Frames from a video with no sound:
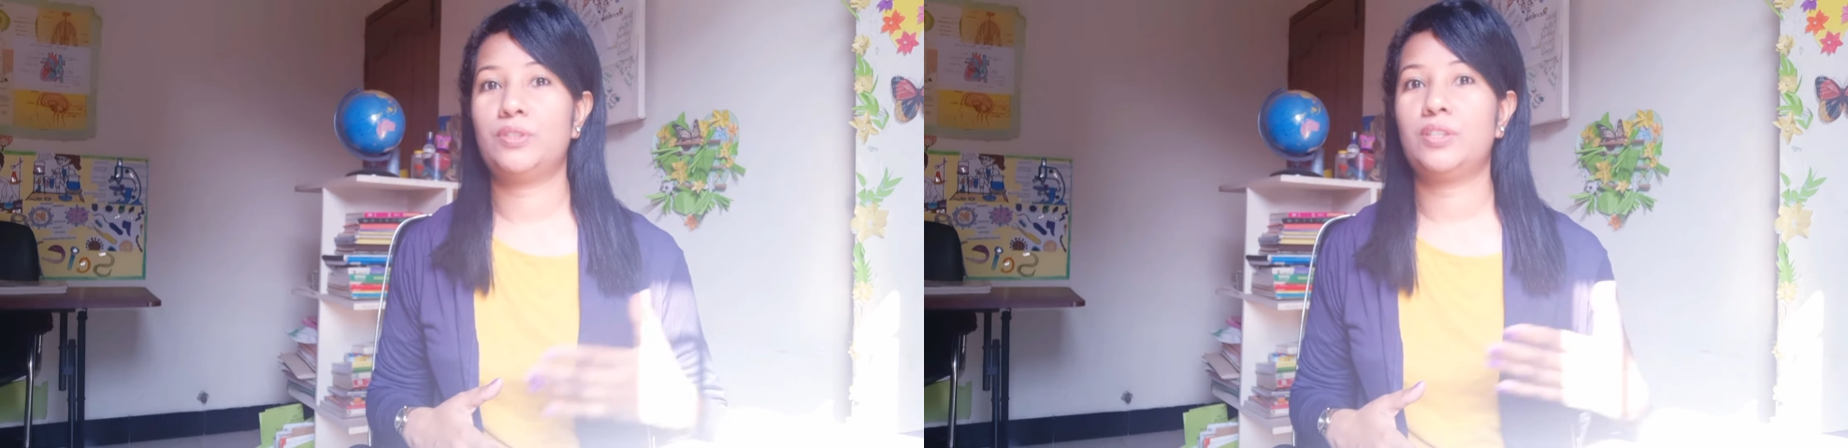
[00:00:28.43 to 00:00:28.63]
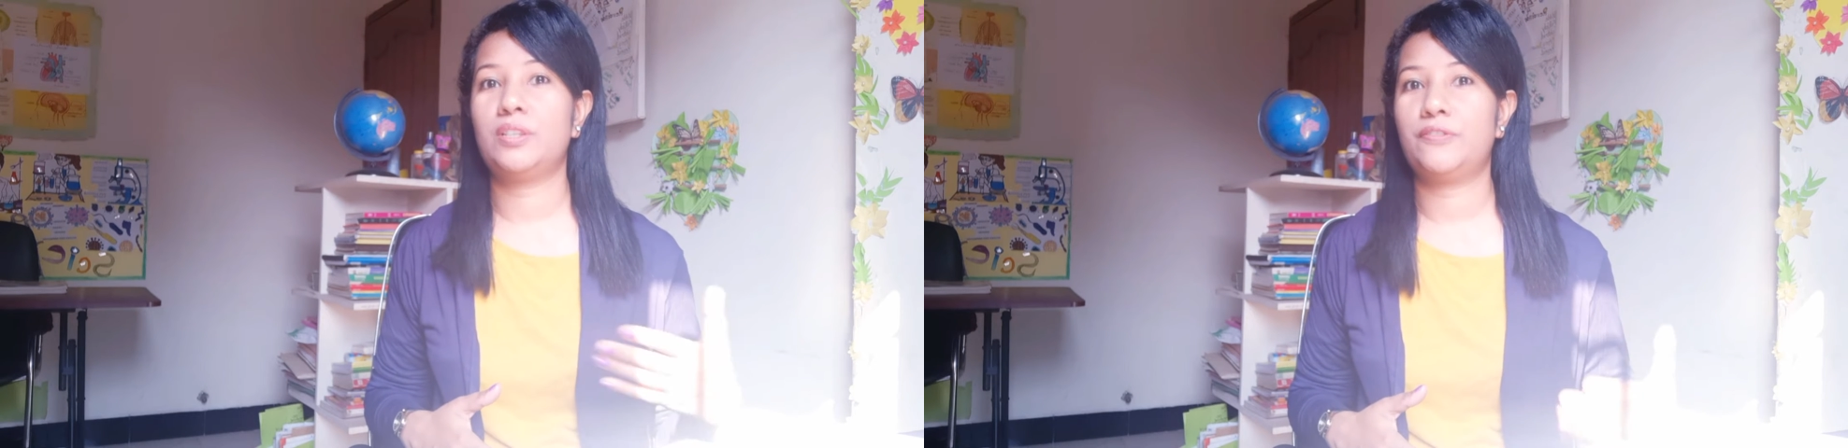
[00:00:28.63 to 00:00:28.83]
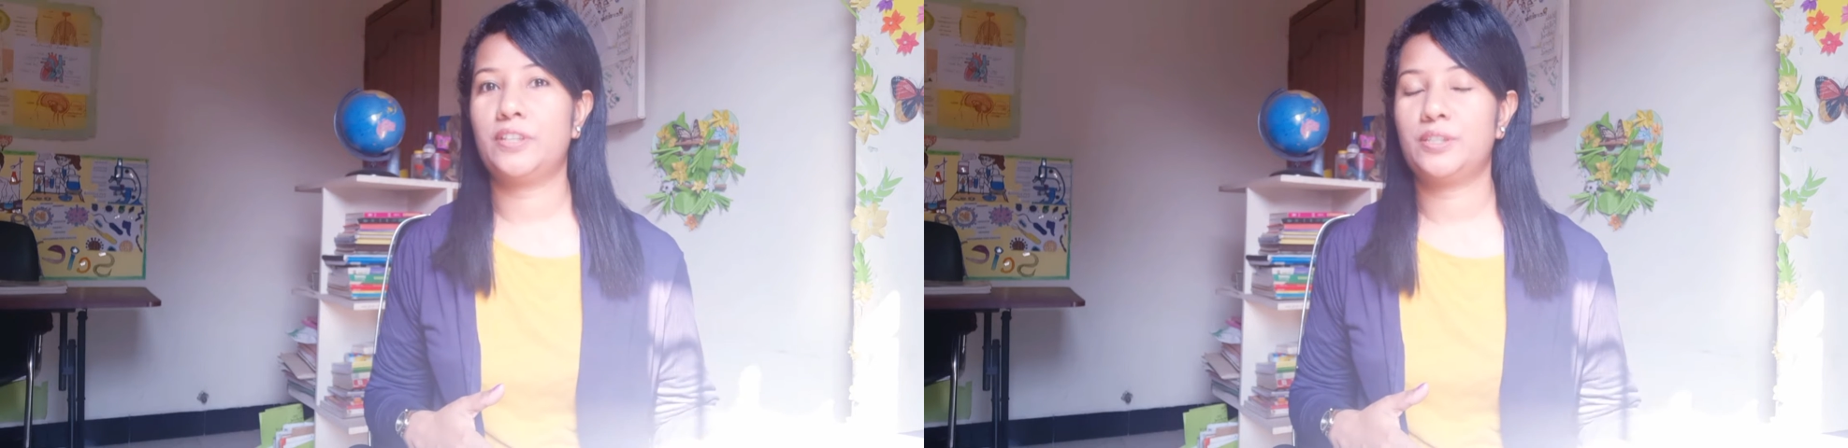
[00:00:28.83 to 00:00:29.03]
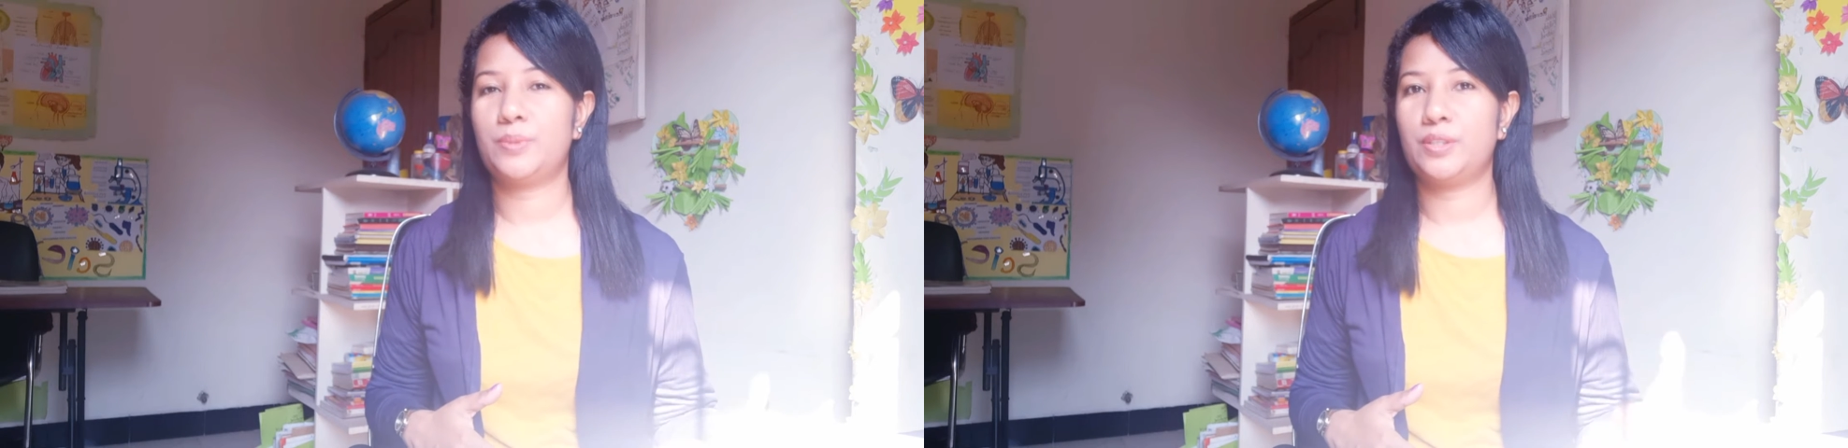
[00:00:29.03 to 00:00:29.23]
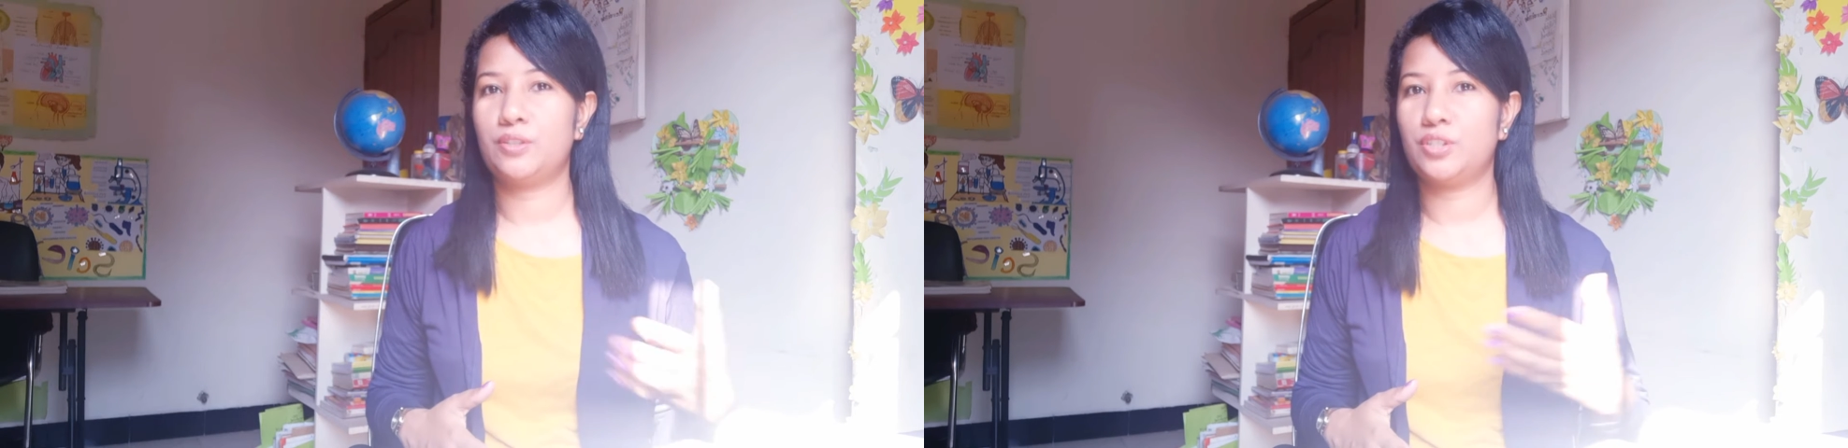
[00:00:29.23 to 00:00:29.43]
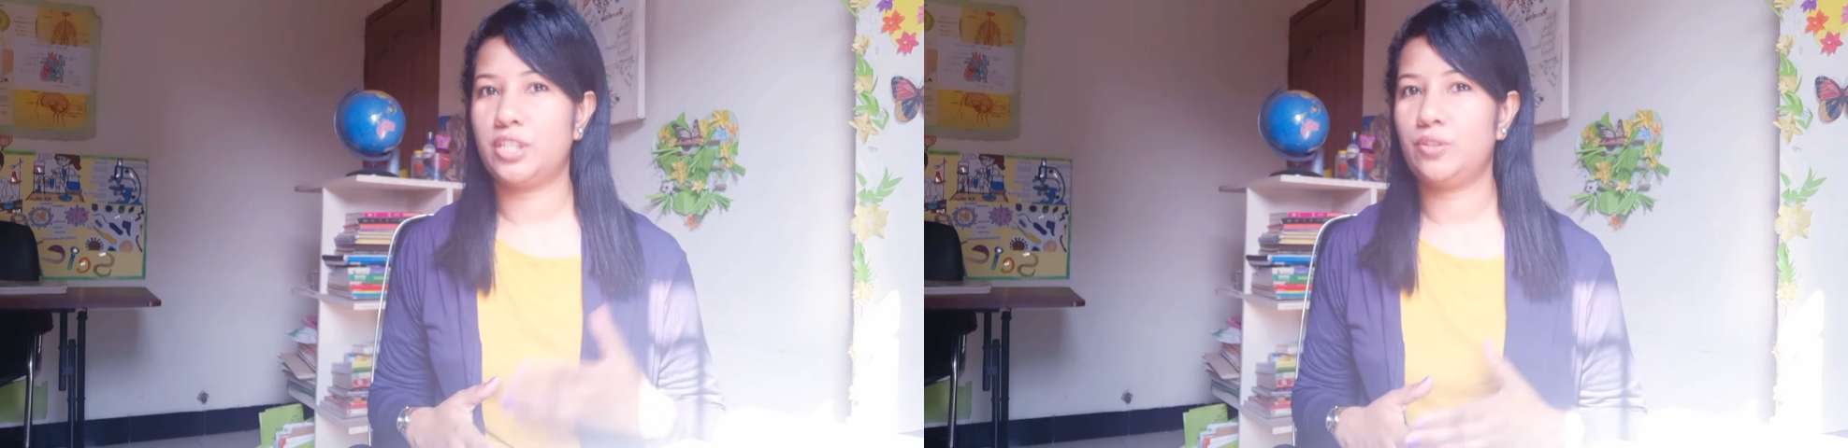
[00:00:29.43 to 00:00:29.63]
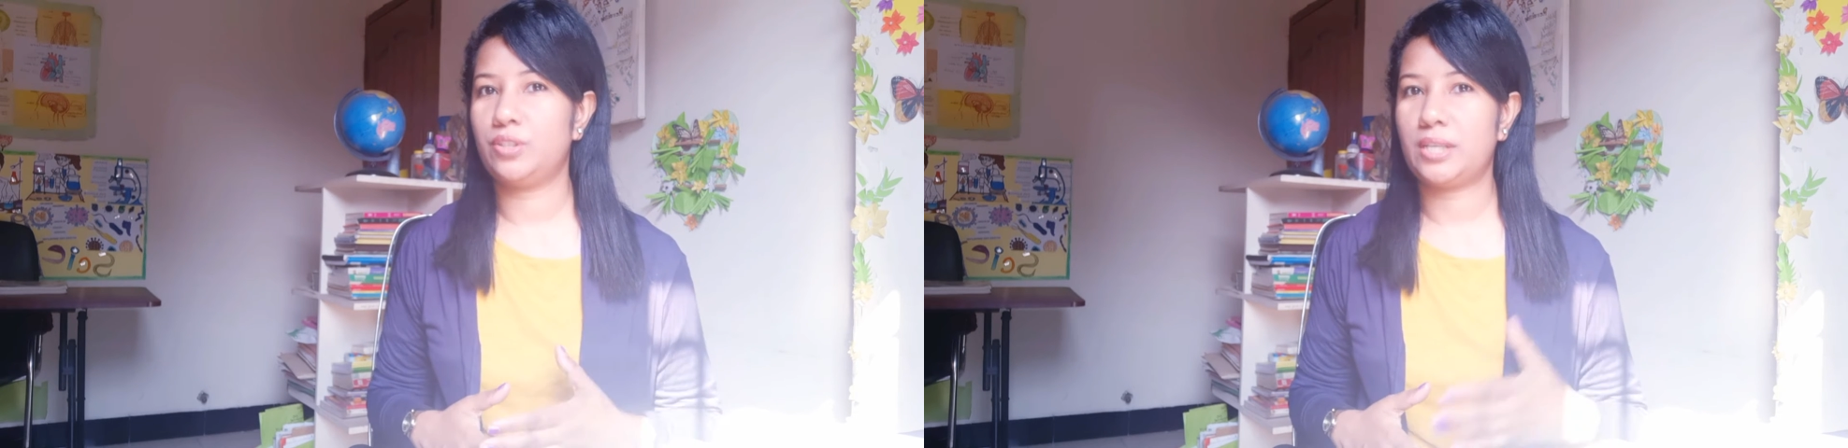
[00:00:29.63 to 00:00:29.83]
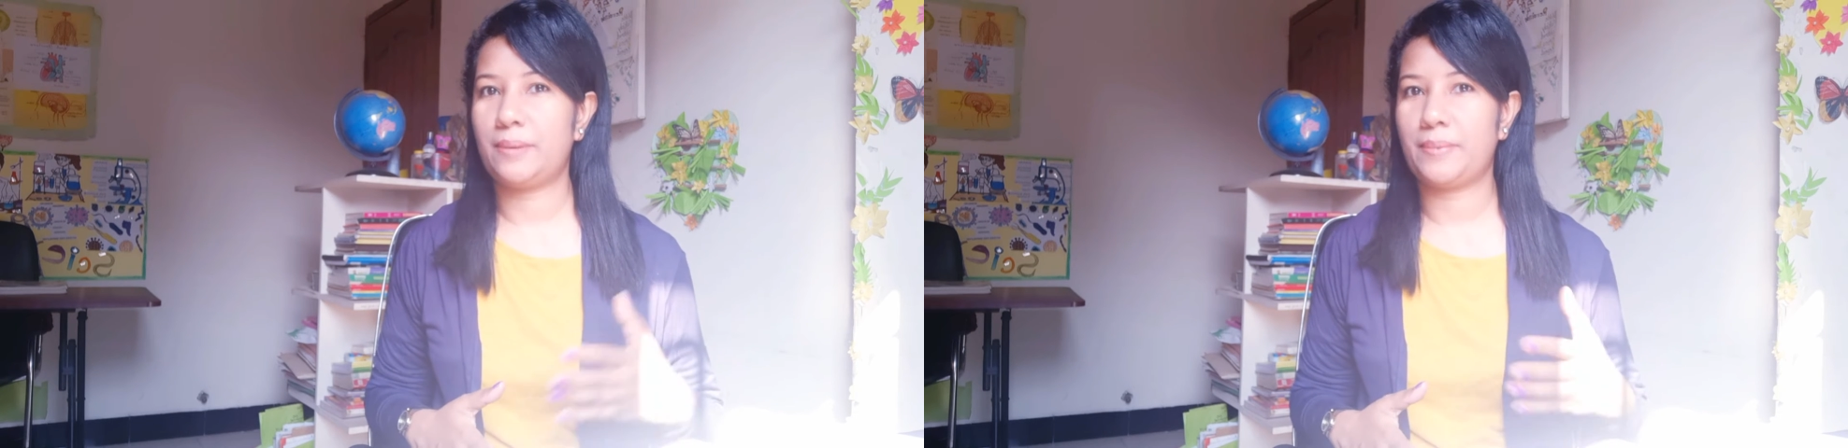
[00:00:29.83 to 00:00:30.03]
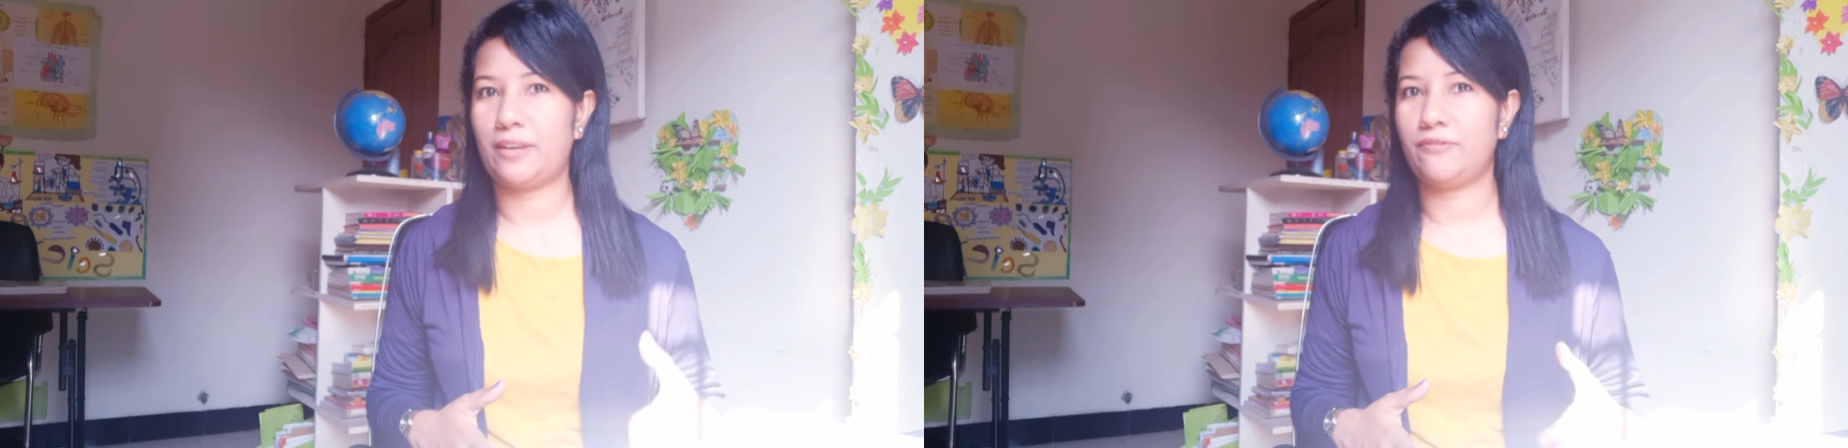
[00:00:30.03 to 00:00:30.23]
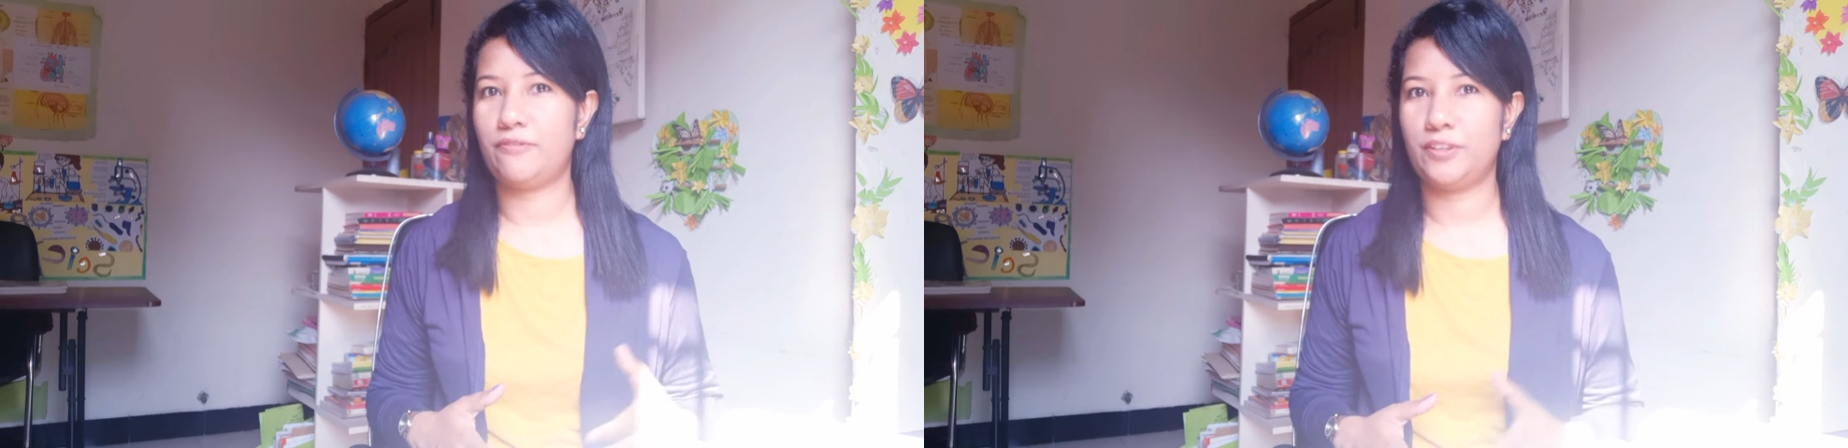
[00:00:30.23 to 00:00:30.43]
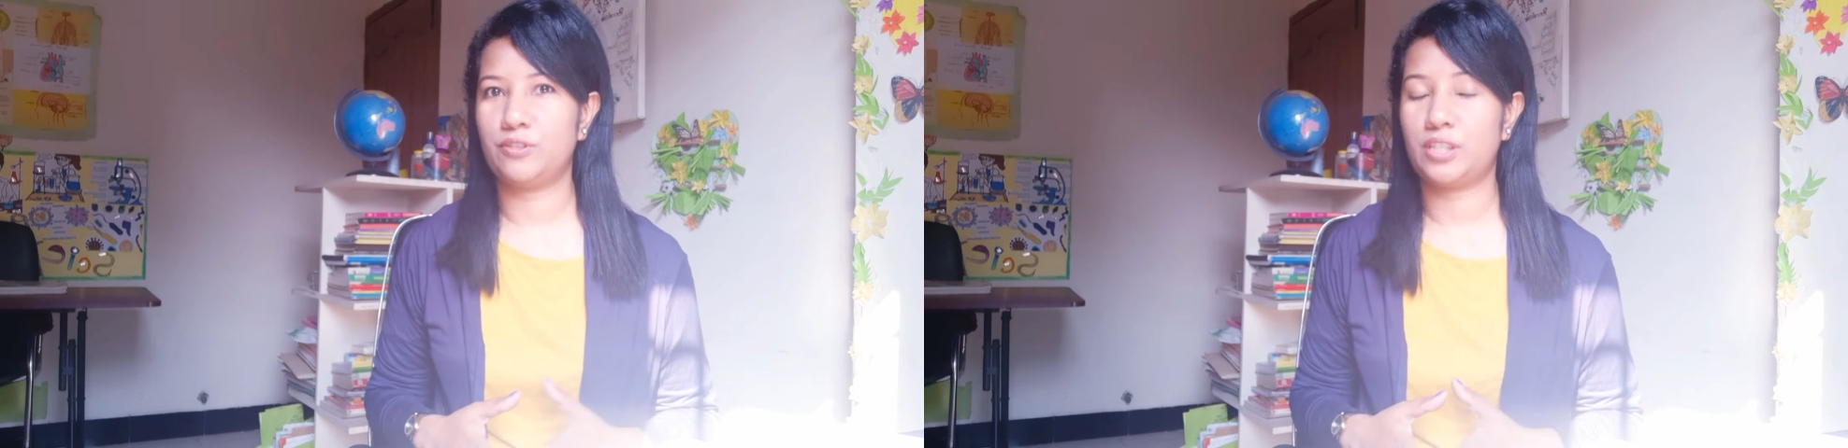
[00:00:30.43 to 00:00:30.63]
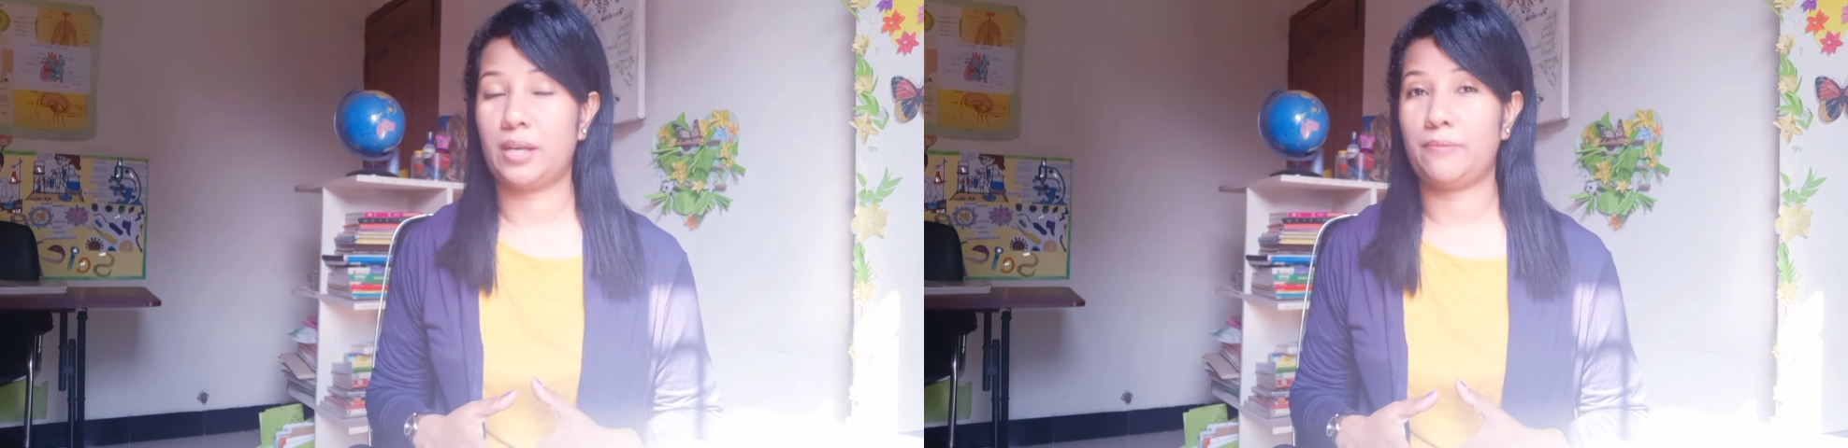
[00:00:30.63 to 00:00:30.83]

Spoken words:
difference between genotype and phenotype?